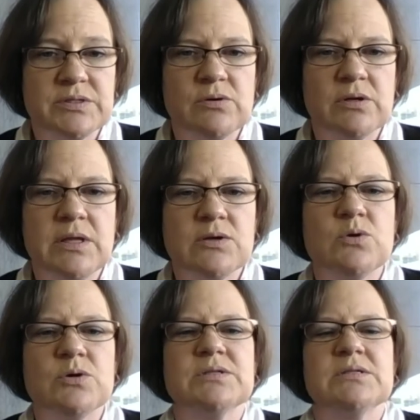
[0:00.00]
our online
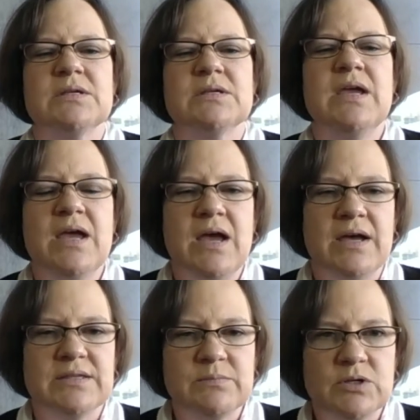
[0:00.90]
courses and
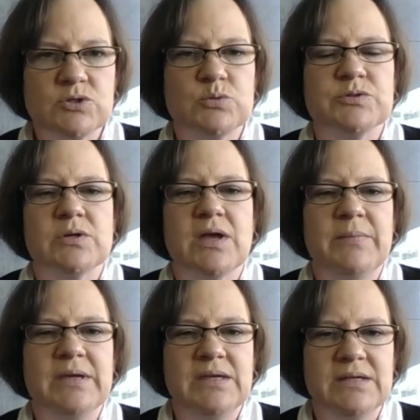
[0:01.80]
as the modules are
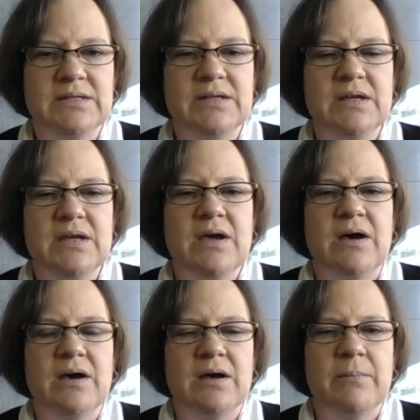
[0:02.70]
coming in
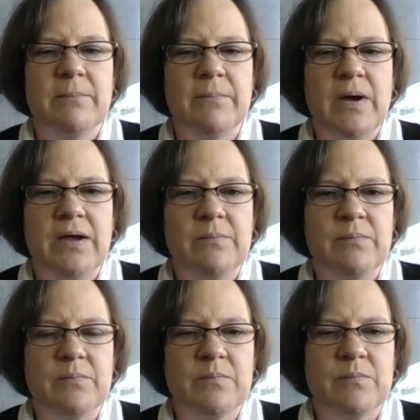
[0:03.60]
um,
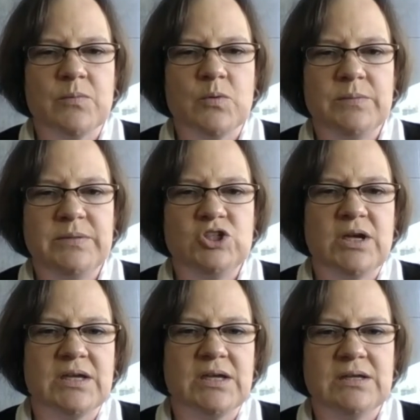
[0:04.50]
I'm going to be
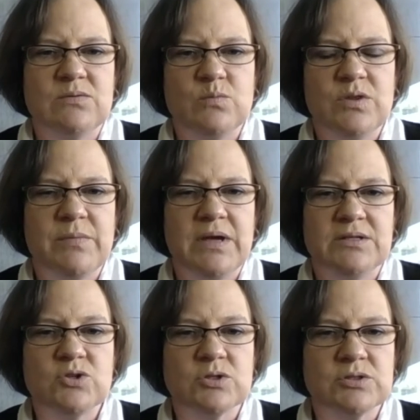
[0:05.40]
checking in with my
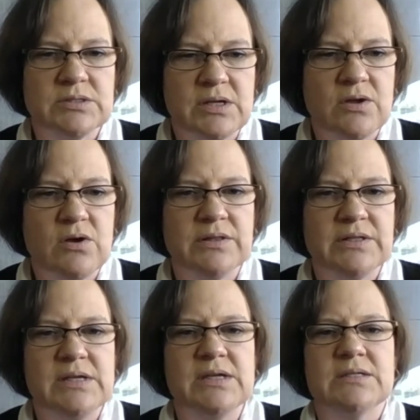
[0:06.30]
instructional design
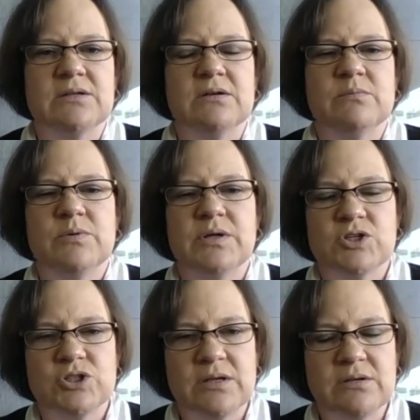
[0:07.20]
colleagues and our
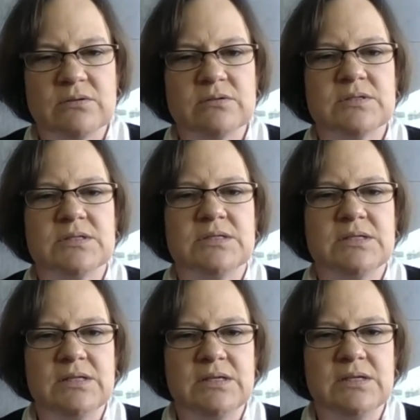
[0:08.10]
production editors to
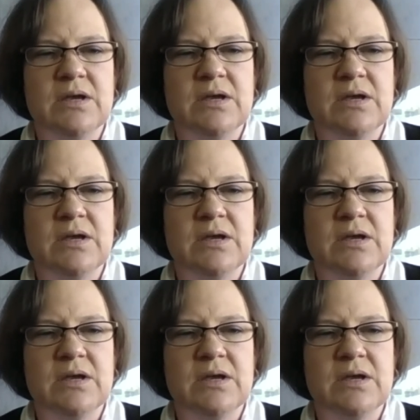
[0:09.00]
see